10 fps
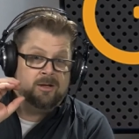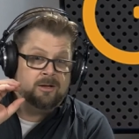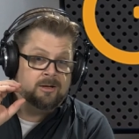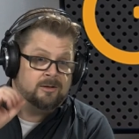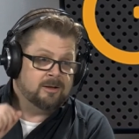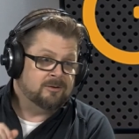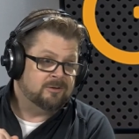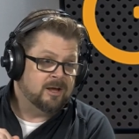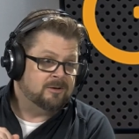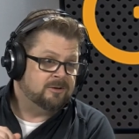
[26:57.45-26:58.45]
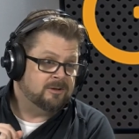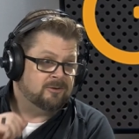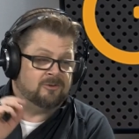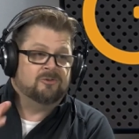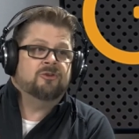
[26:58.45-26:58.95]
uh, it's not uh,
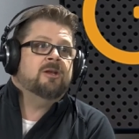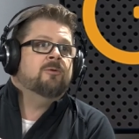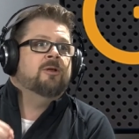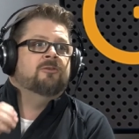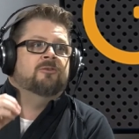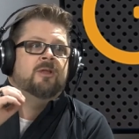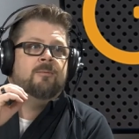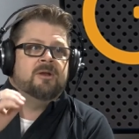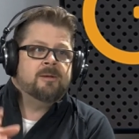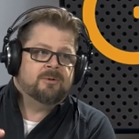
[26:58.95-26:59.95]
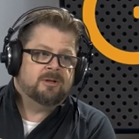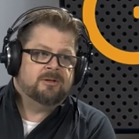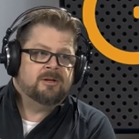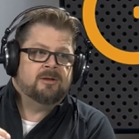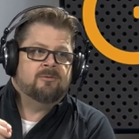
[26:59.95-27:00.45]
disingenuous, it's not
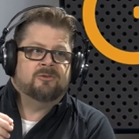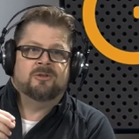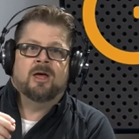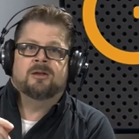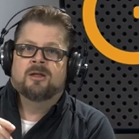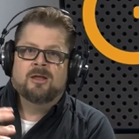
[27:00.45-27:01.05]
manipulative, it's not